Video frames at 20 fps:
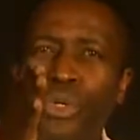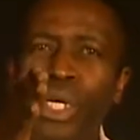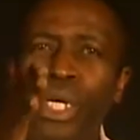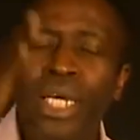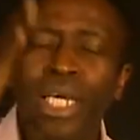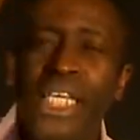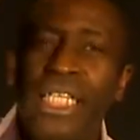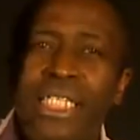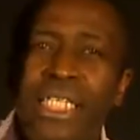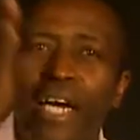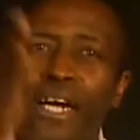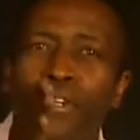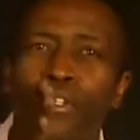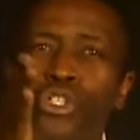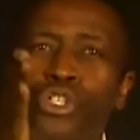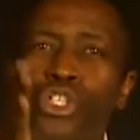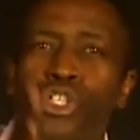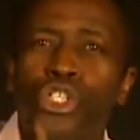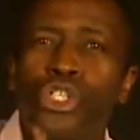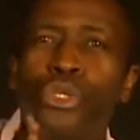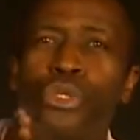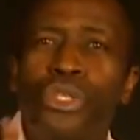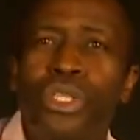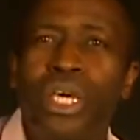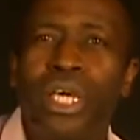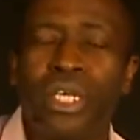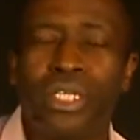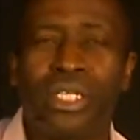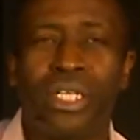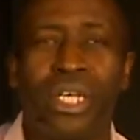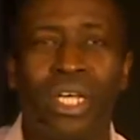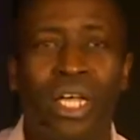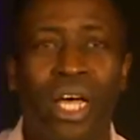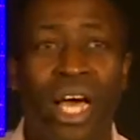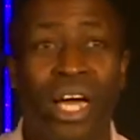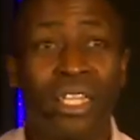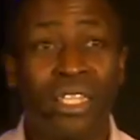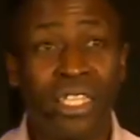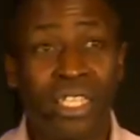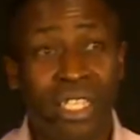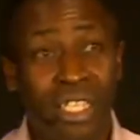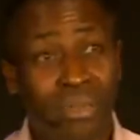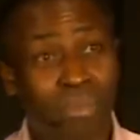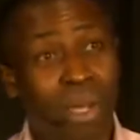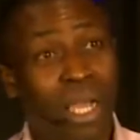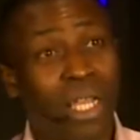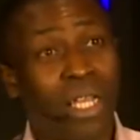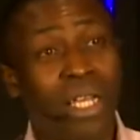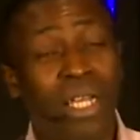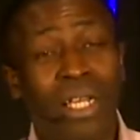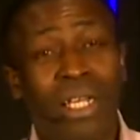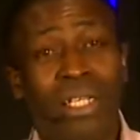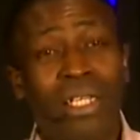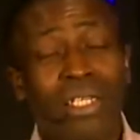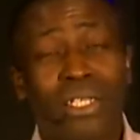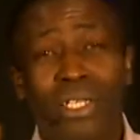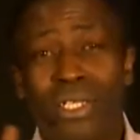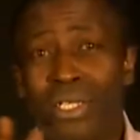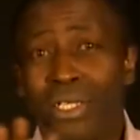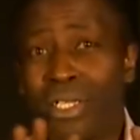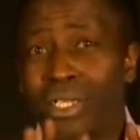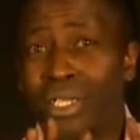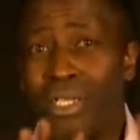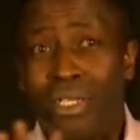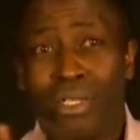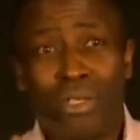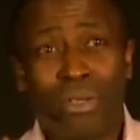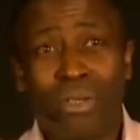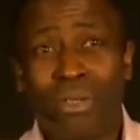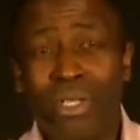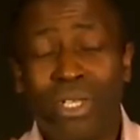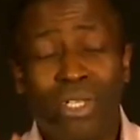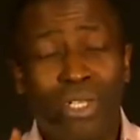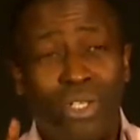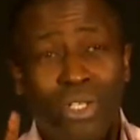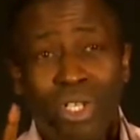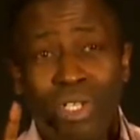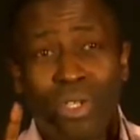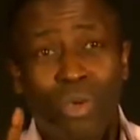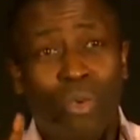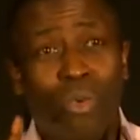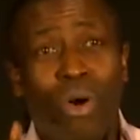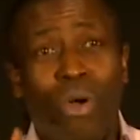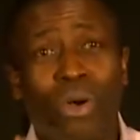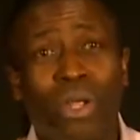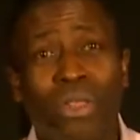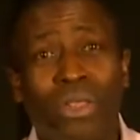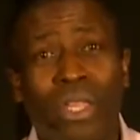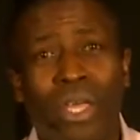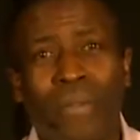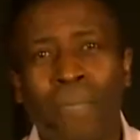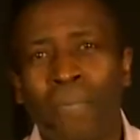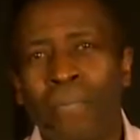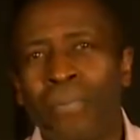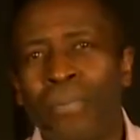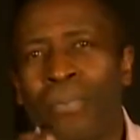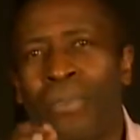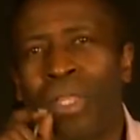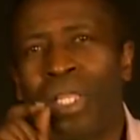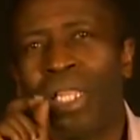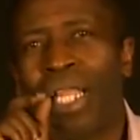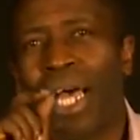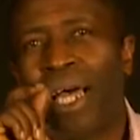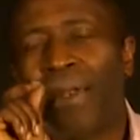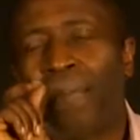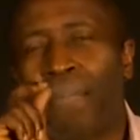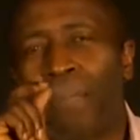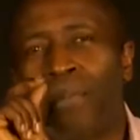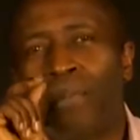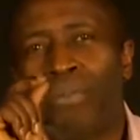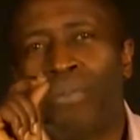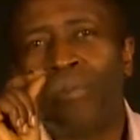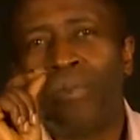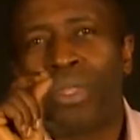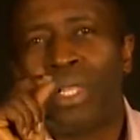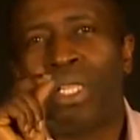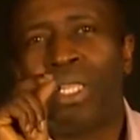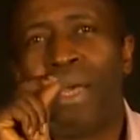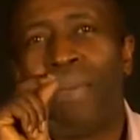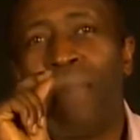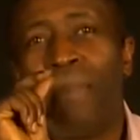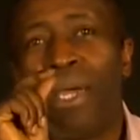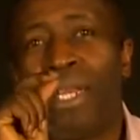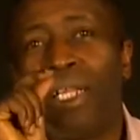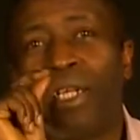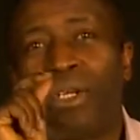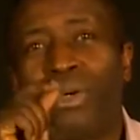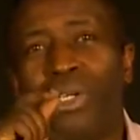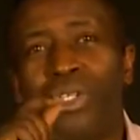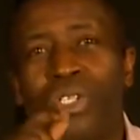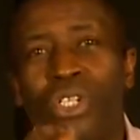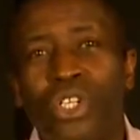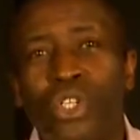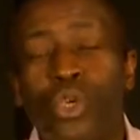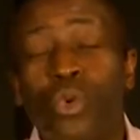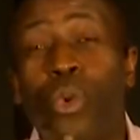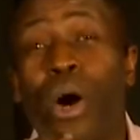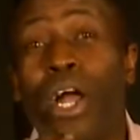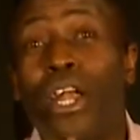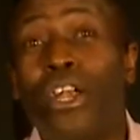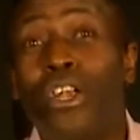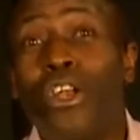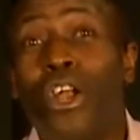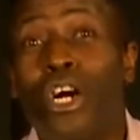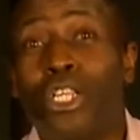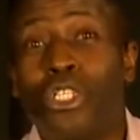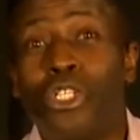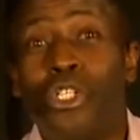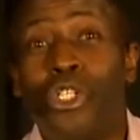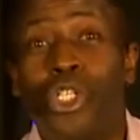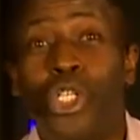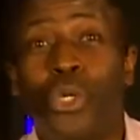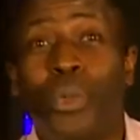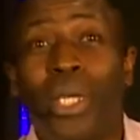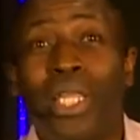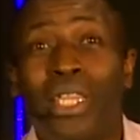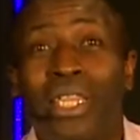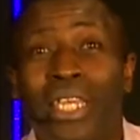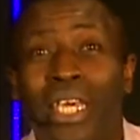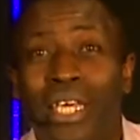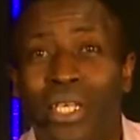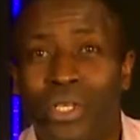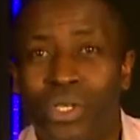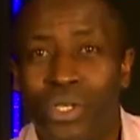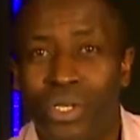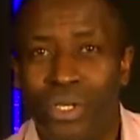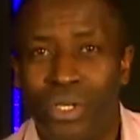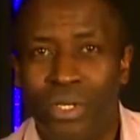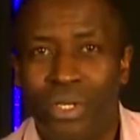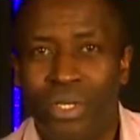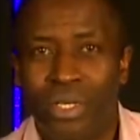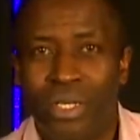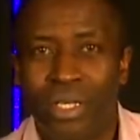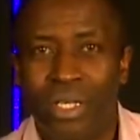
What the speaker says: you, he tells you do this. And this is just a worrying thing. That there are many Christians who are not doing this.